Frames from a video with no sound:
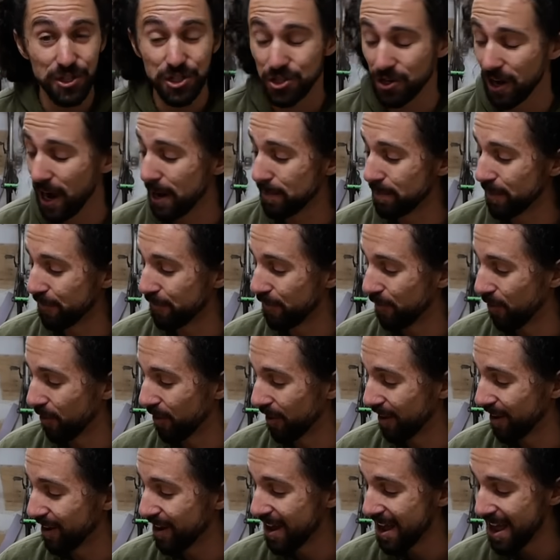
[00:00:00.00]
tried
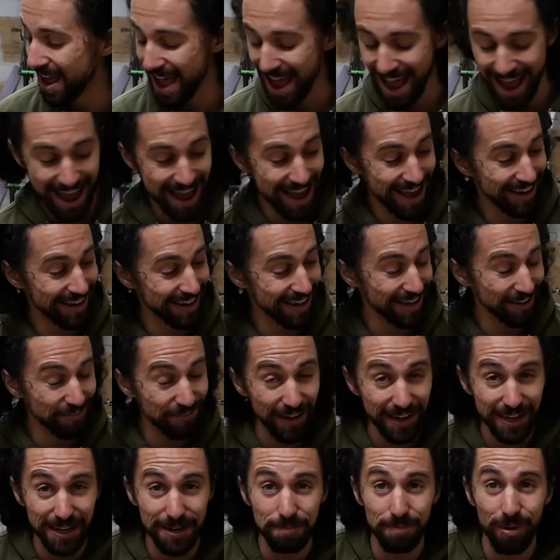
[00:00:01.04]
before, and if
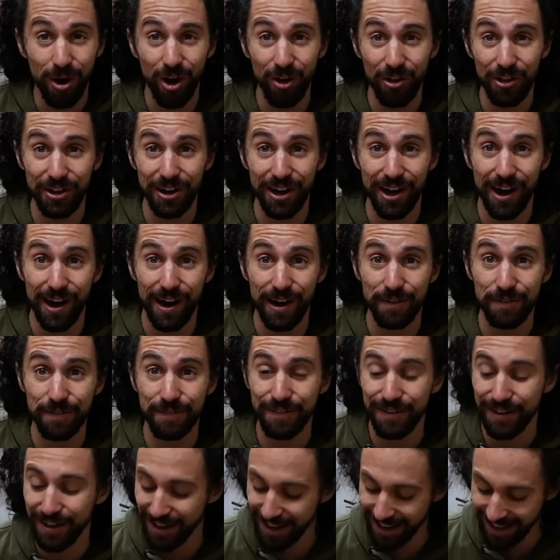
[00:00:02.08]
I can pull it off,
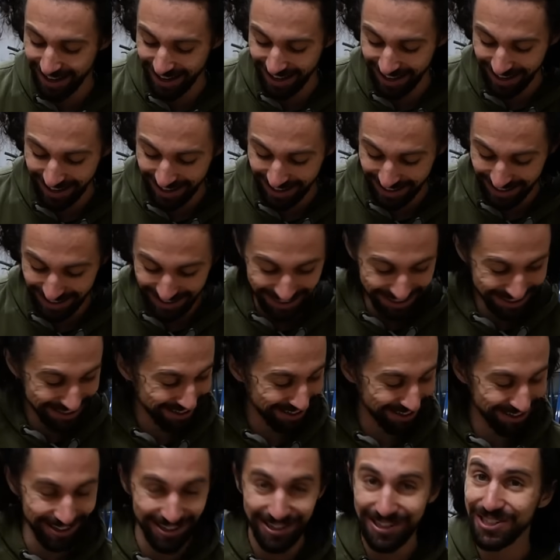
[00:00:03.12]
this is
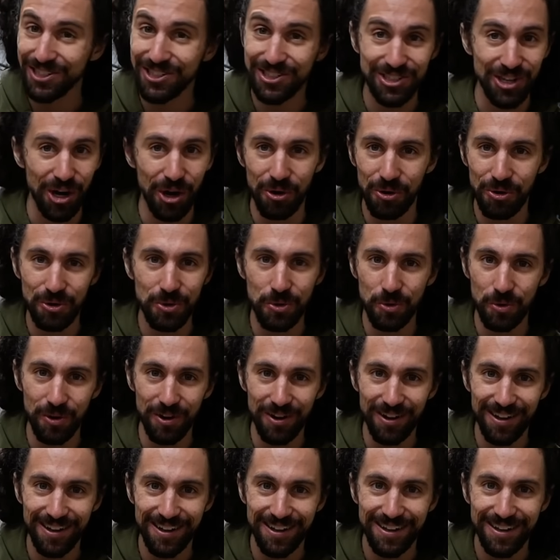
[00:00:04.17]
gonna look so cool.